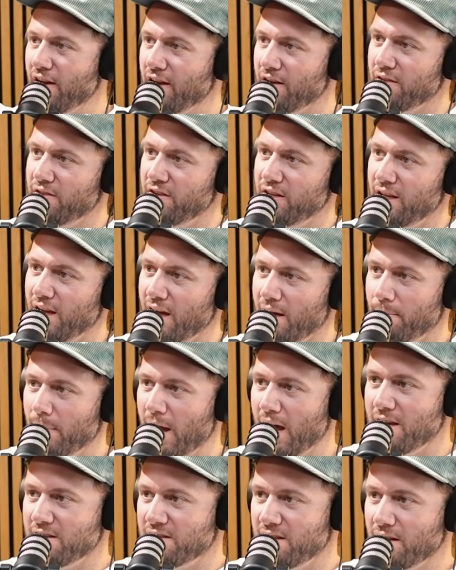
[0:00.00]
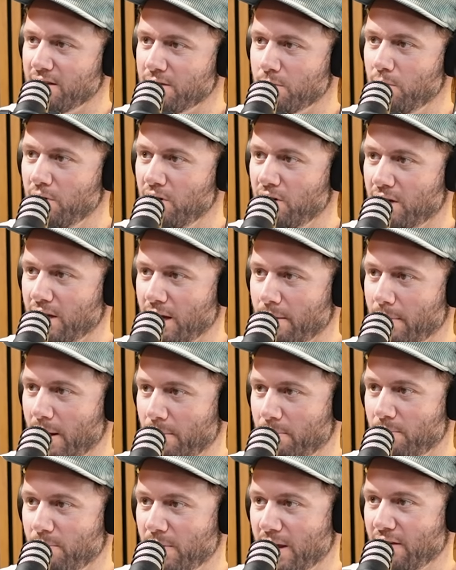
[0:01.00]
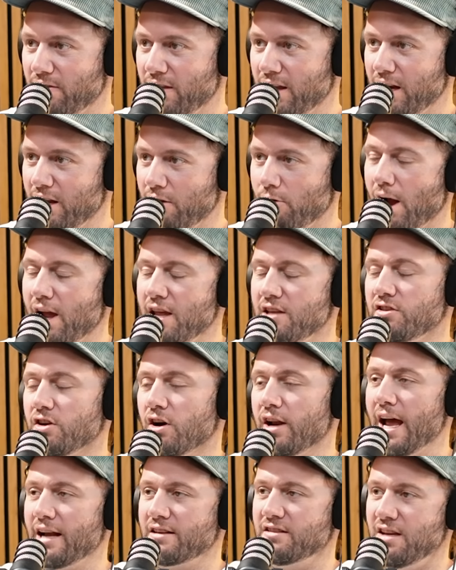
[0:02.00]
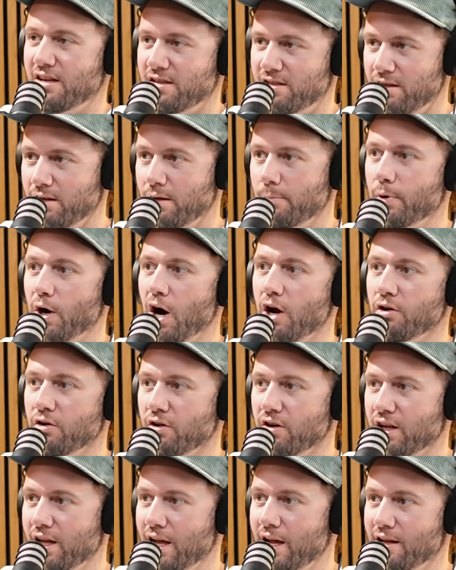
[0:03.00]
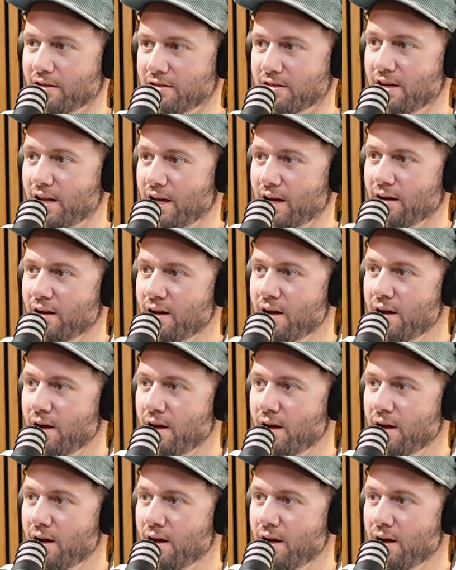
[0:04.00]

yeah, the, the um, A S X query come up about that. Yeah. Anyway, he's got access to the broker accounts now,